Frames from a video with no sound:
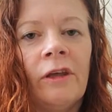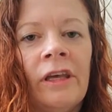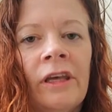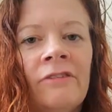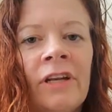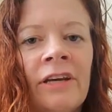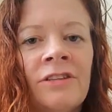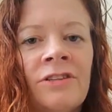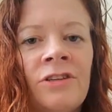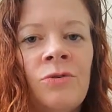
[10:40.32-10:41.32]
Even
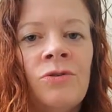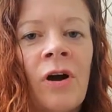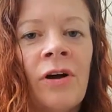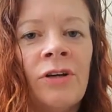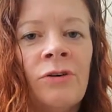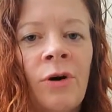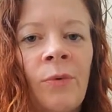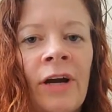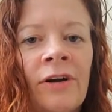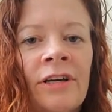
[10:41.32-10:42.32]
as you draw your
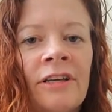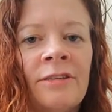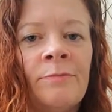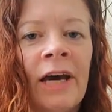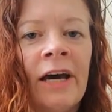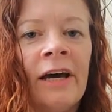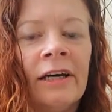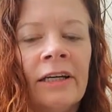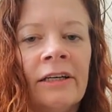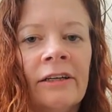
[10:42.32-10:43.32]
awareness back
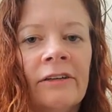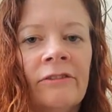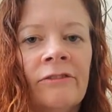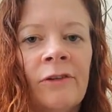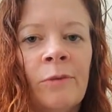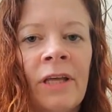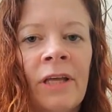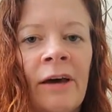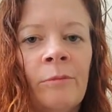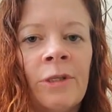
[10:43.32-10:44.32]
from the
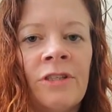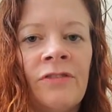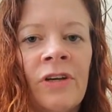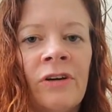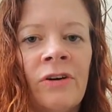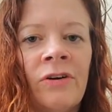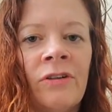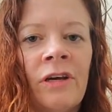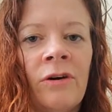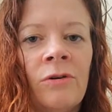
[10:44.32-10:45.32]
atmosphere,
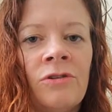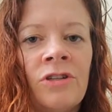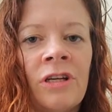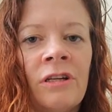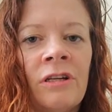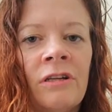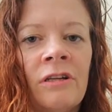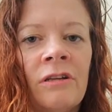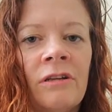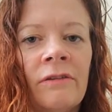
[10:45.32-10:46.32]
the ocean,
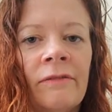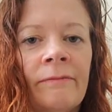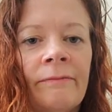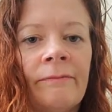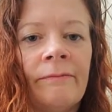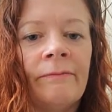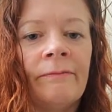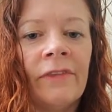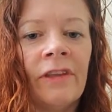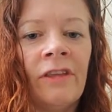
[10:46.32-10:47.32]

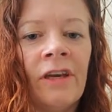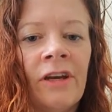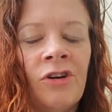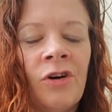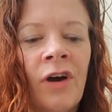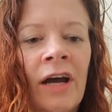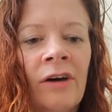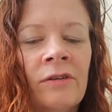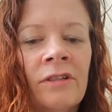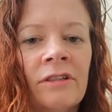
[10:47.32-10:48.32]
the
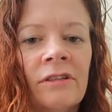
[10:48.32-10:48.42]
underground,